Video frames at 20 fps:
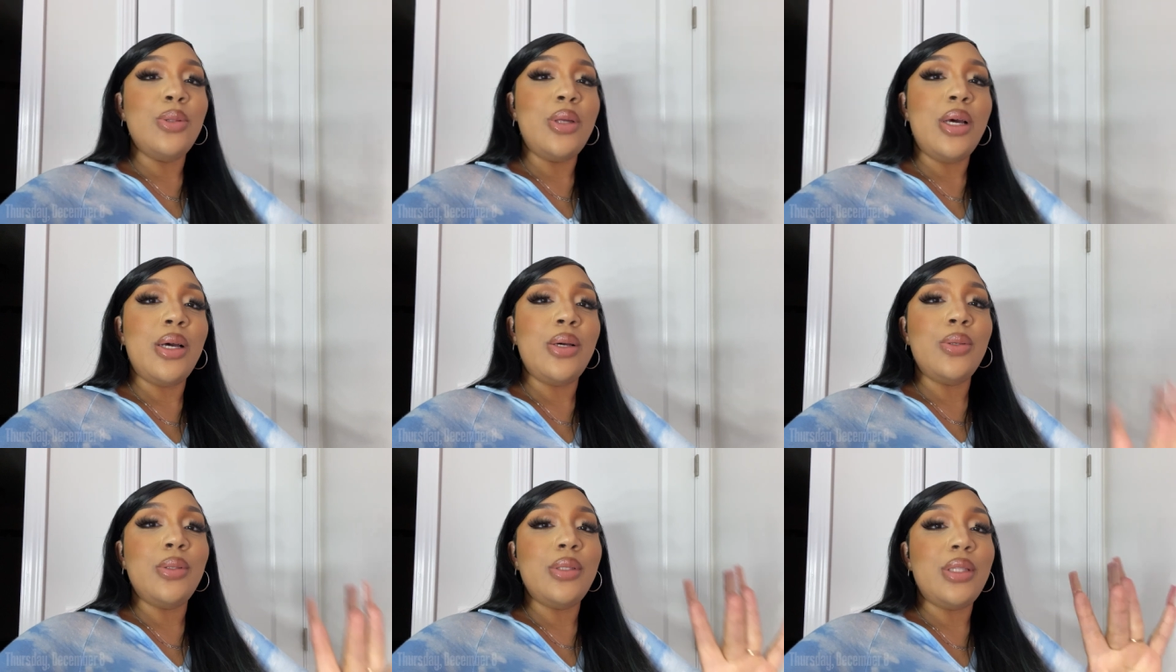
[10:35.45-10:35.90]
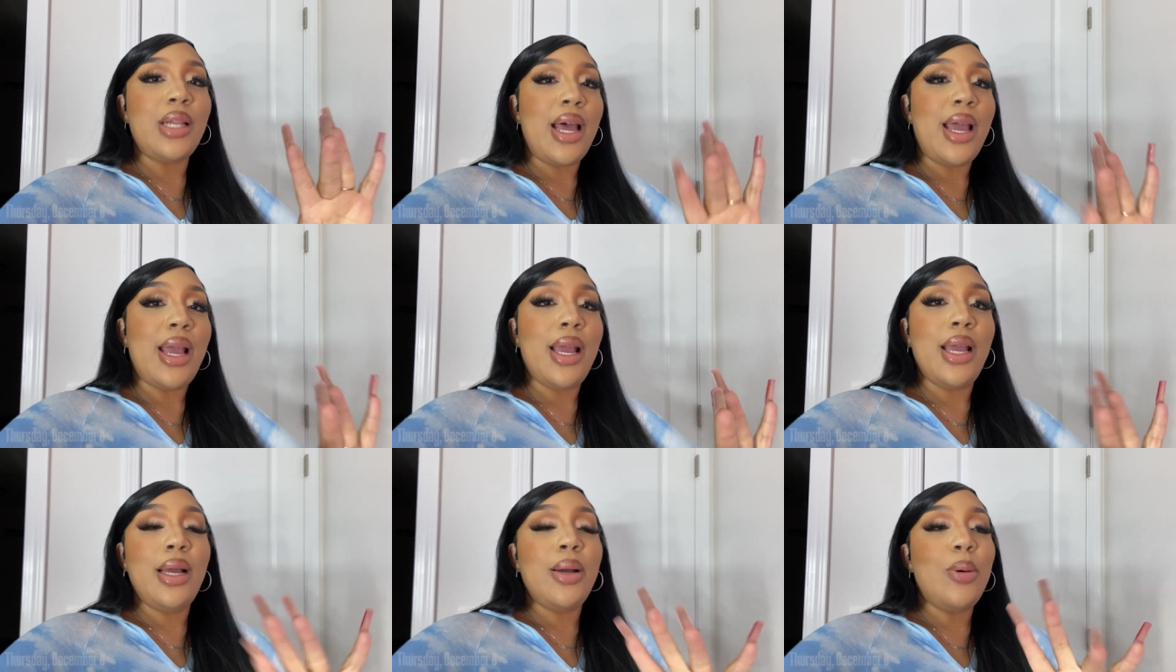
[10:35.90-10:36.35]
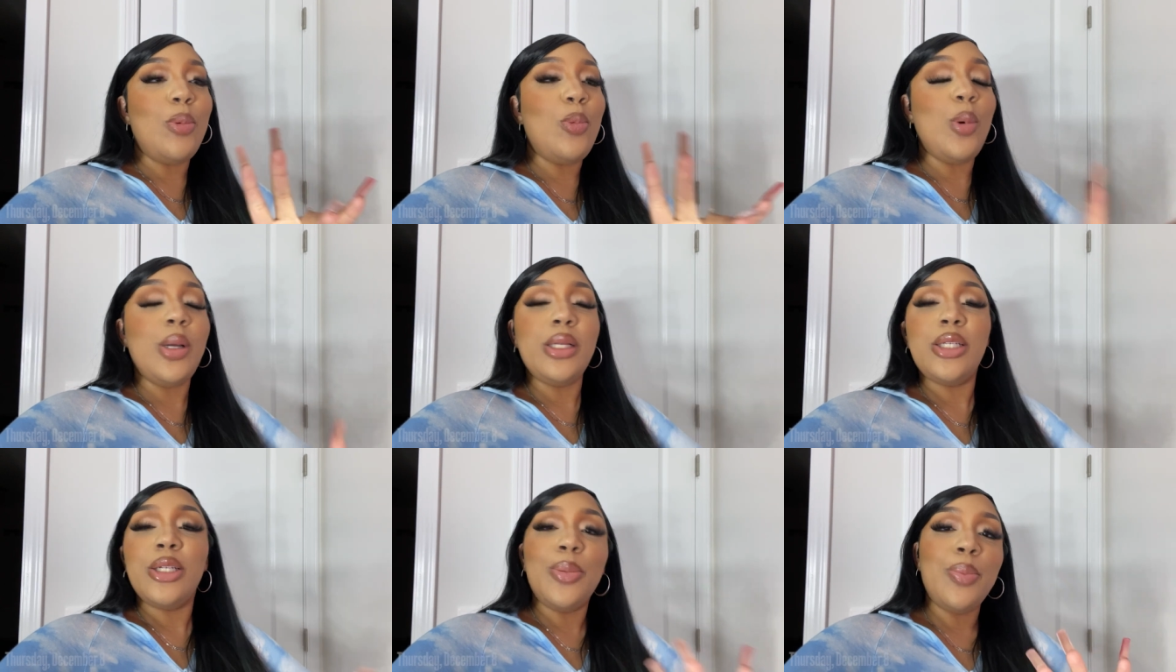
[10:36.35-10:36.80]
those like
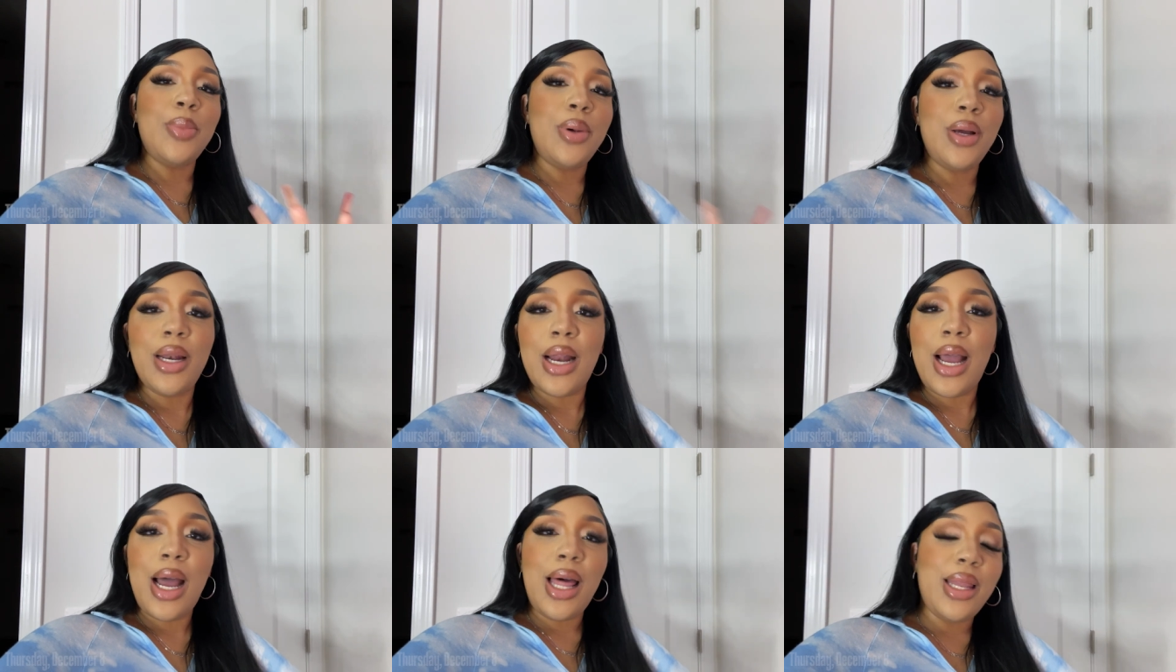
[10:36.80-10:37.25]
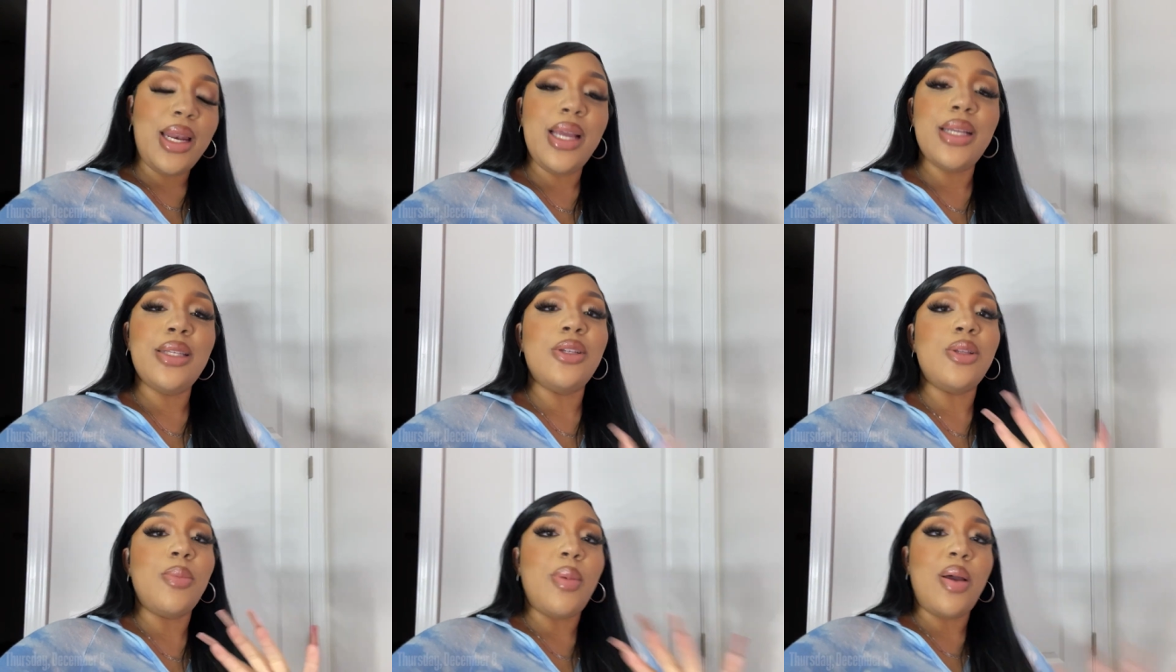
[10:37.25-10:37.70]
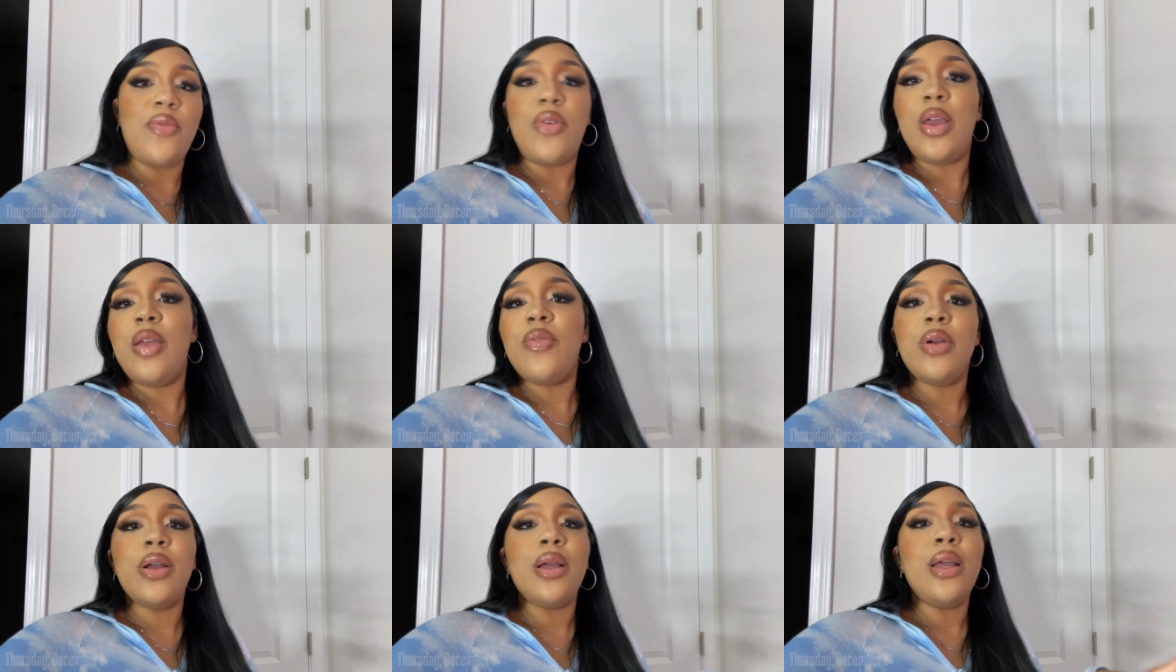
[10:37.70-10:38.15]
winter month holidays. Those are my
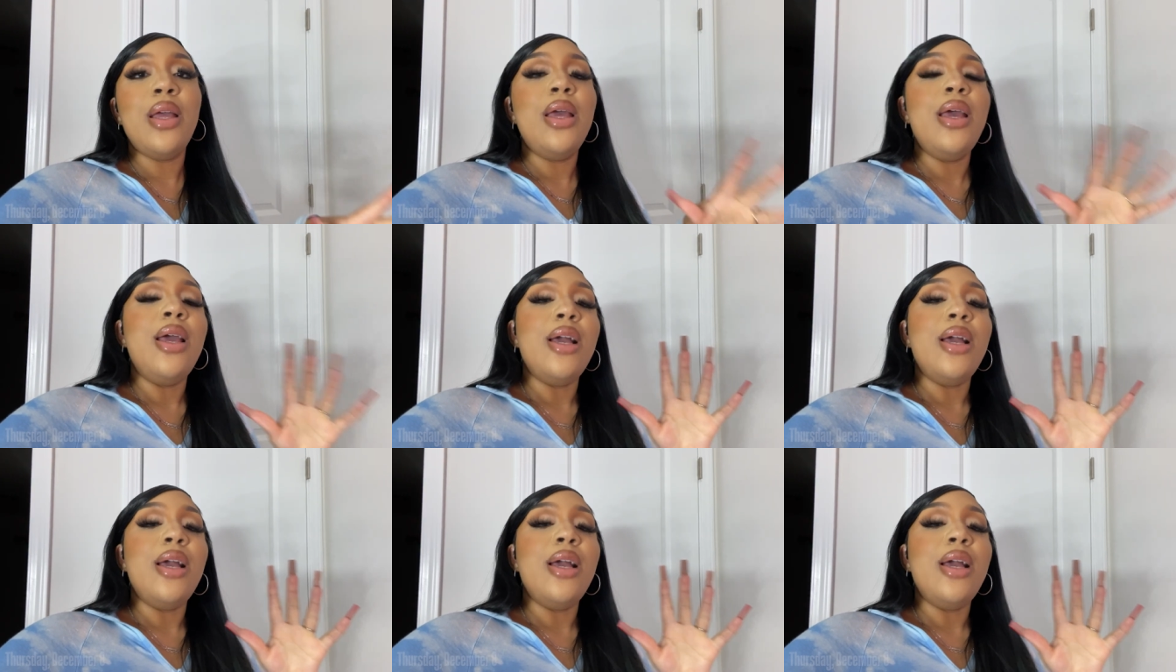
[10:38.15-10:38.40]
favorite.